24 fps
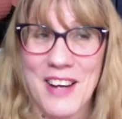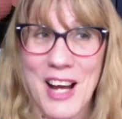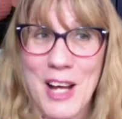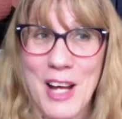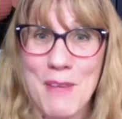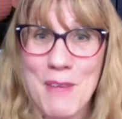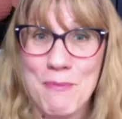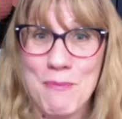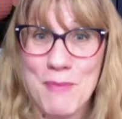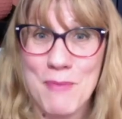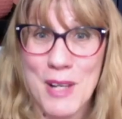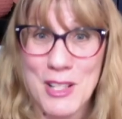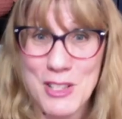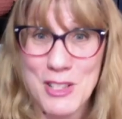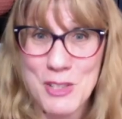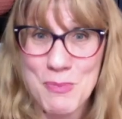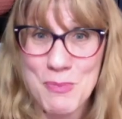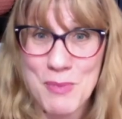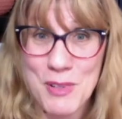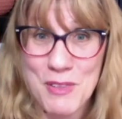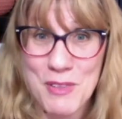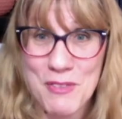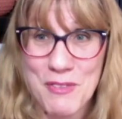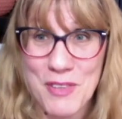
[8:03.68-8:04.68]
I much
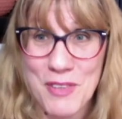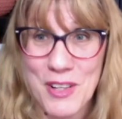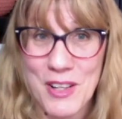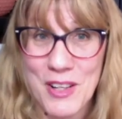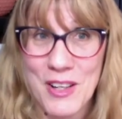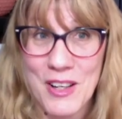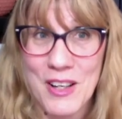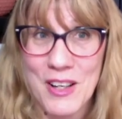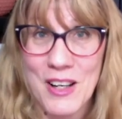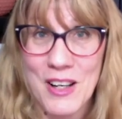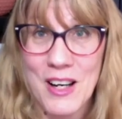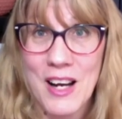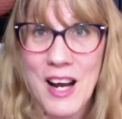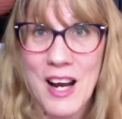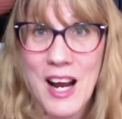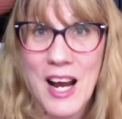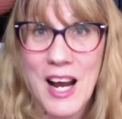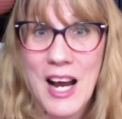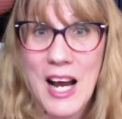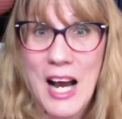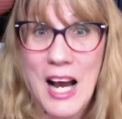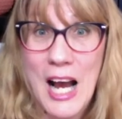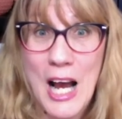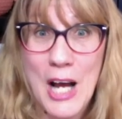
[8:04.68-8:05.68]
prefer
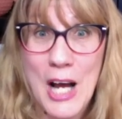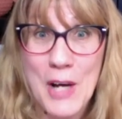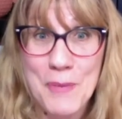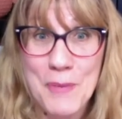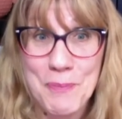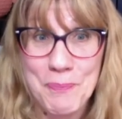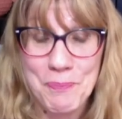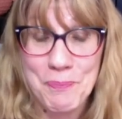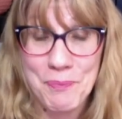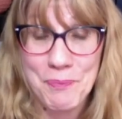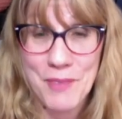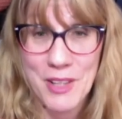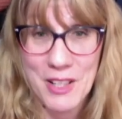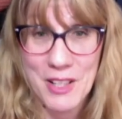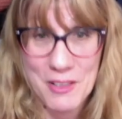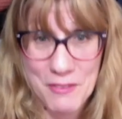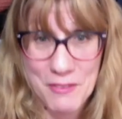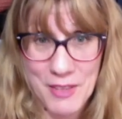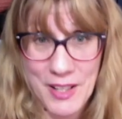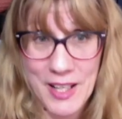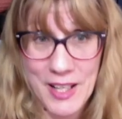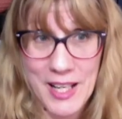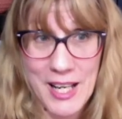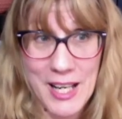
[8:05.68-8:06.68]
um, the
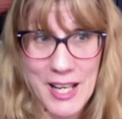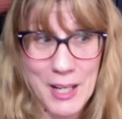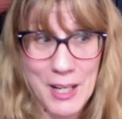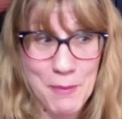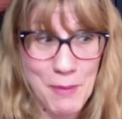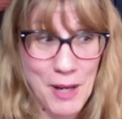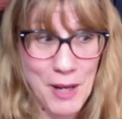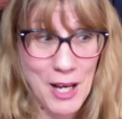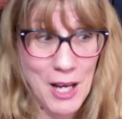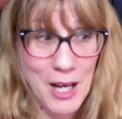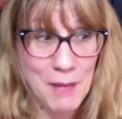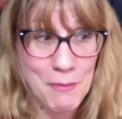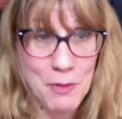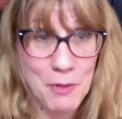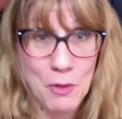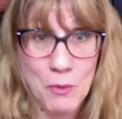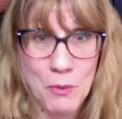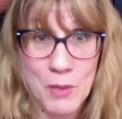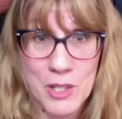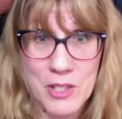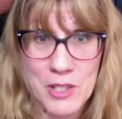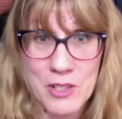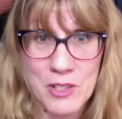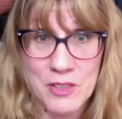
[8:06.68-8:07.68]
confetti cake pop,
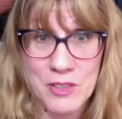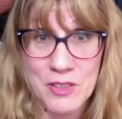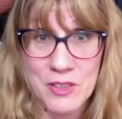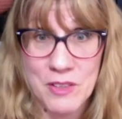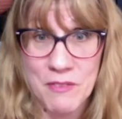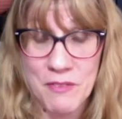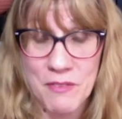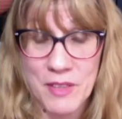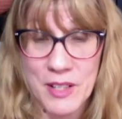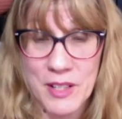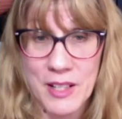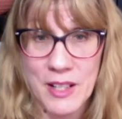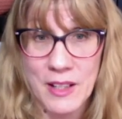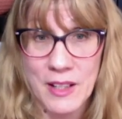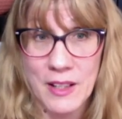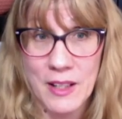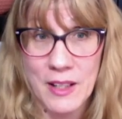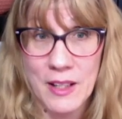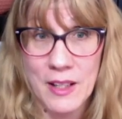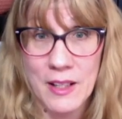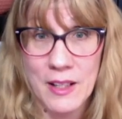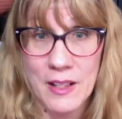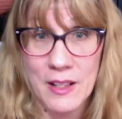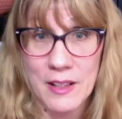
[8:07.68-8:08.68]
which is the
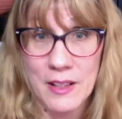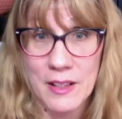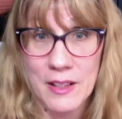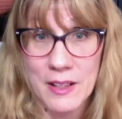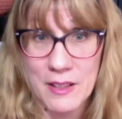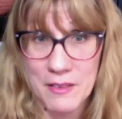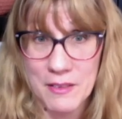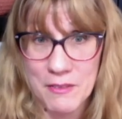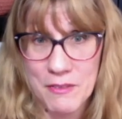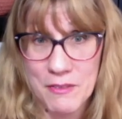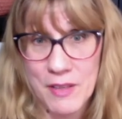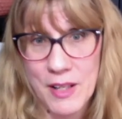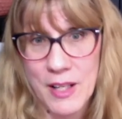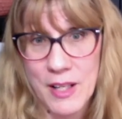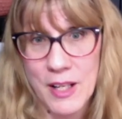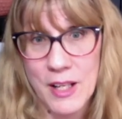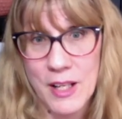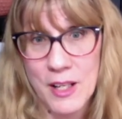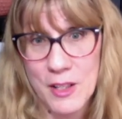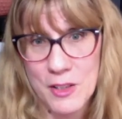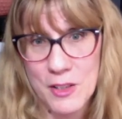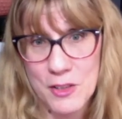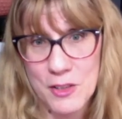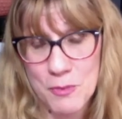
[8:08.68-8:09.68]
vanilla
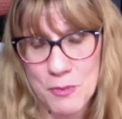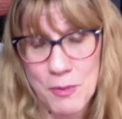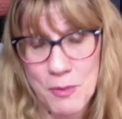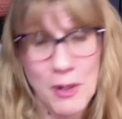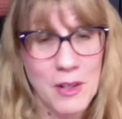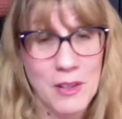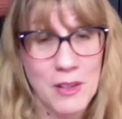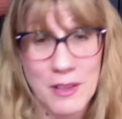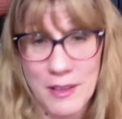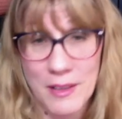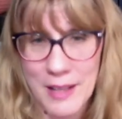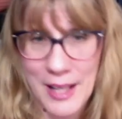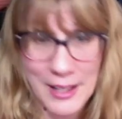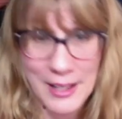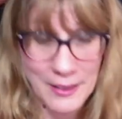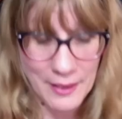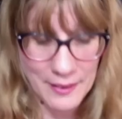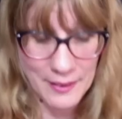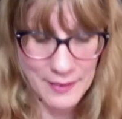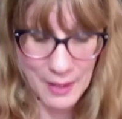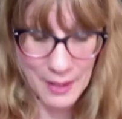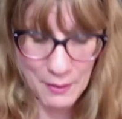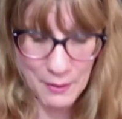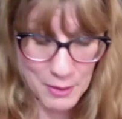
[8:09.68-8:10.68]
confetti sparkle. I
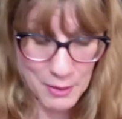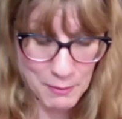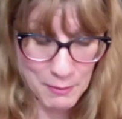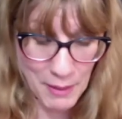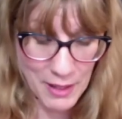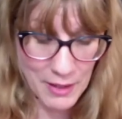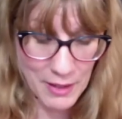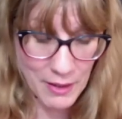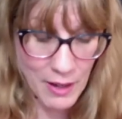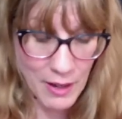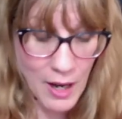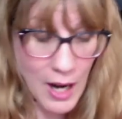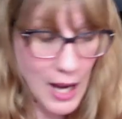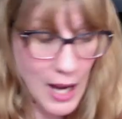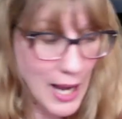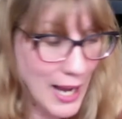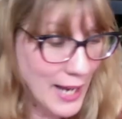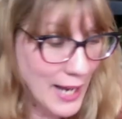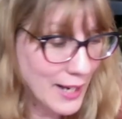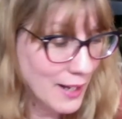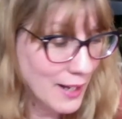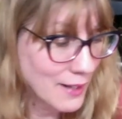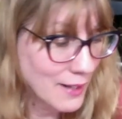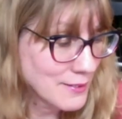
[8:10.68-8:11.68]
like that one better.
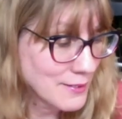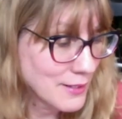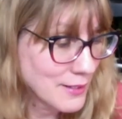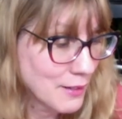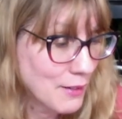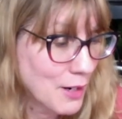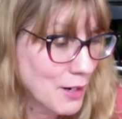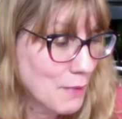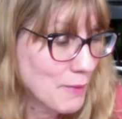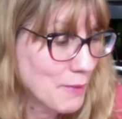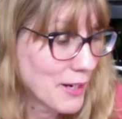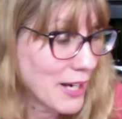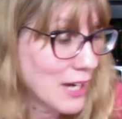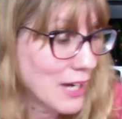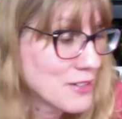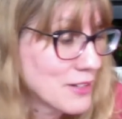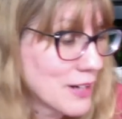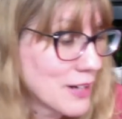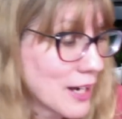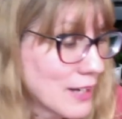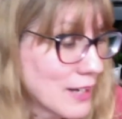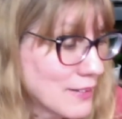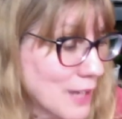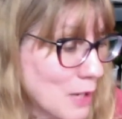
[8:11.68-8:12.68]
I also, oh my gosh,
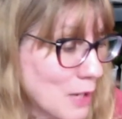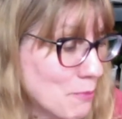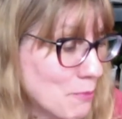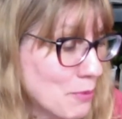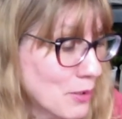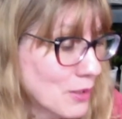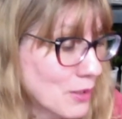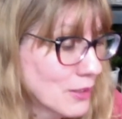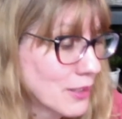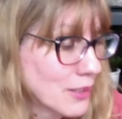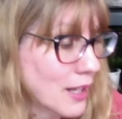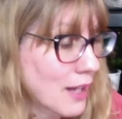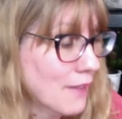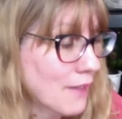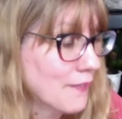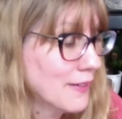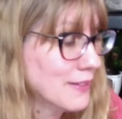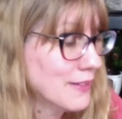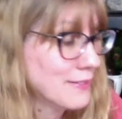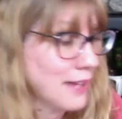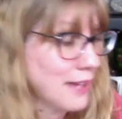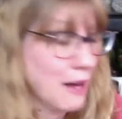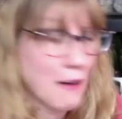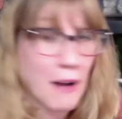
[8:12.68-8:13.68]
you guys, I pulled all
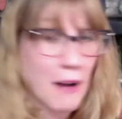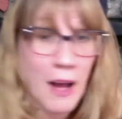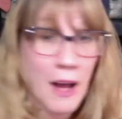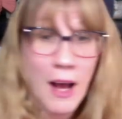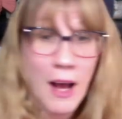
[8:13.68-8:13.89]
these out.